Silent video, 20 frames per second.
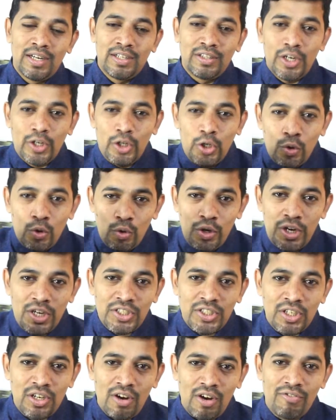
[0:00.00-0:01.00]
the
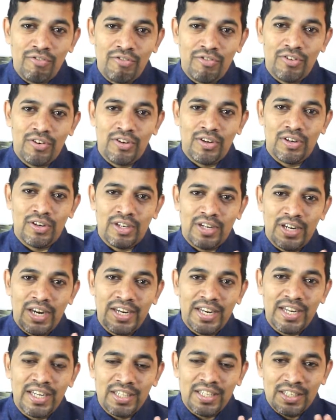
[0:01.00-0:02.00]
duration of
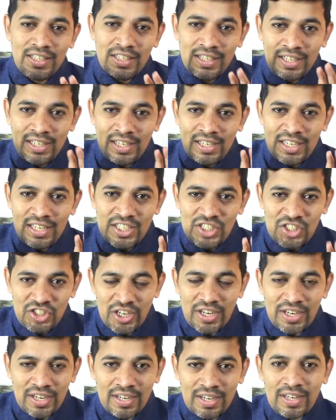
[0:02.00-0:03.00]
getting
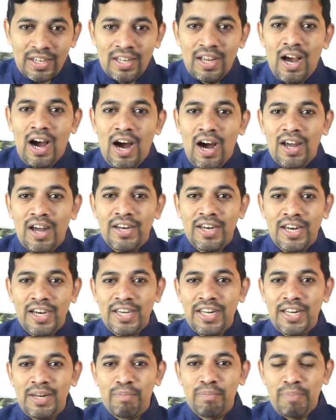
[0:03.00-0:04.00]
stick or
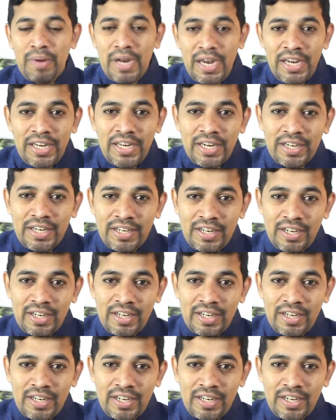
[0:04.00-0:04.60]
getting painted